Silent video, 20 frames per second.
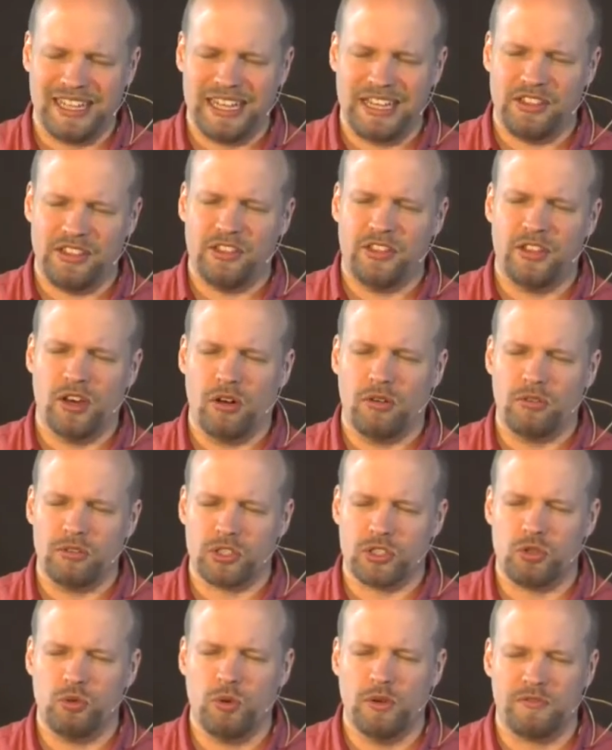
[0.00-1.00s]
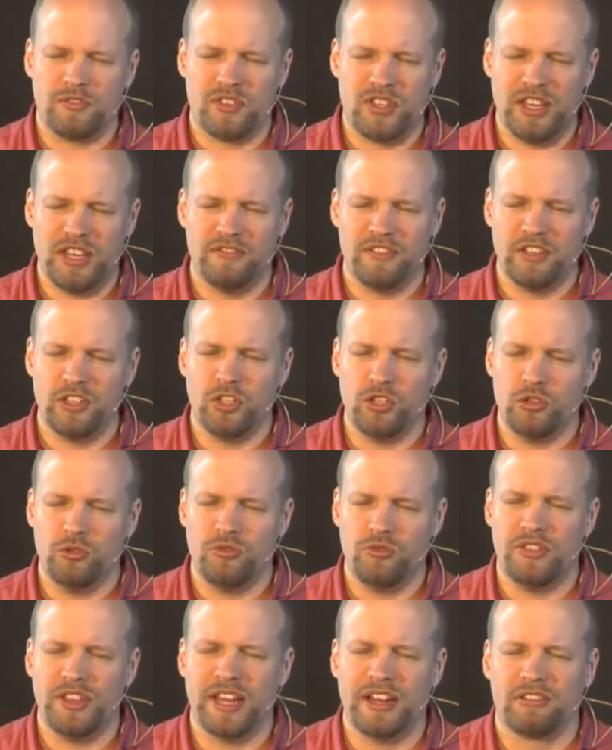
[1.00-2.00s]
lead those who have given you
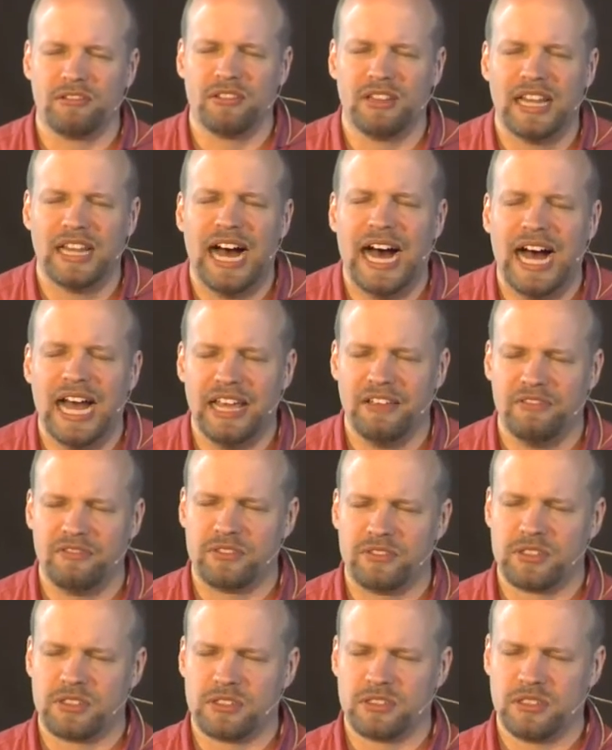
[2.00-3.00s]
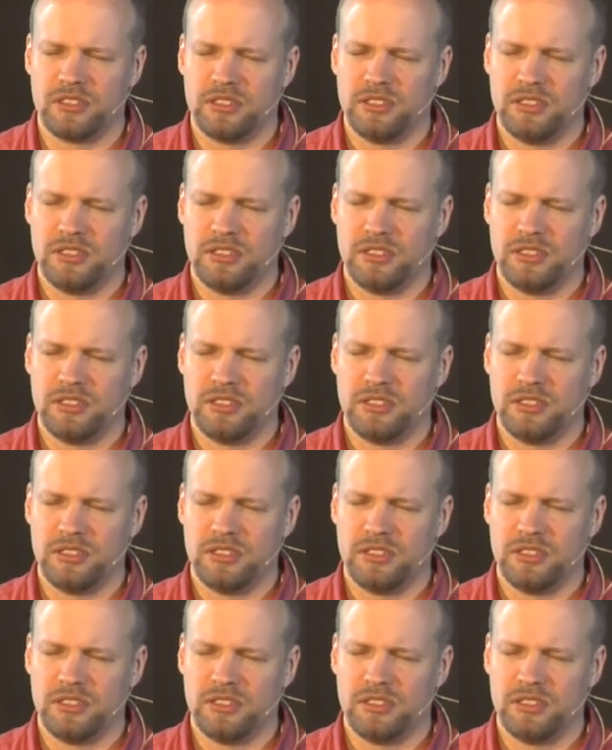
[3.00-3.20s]
their lives.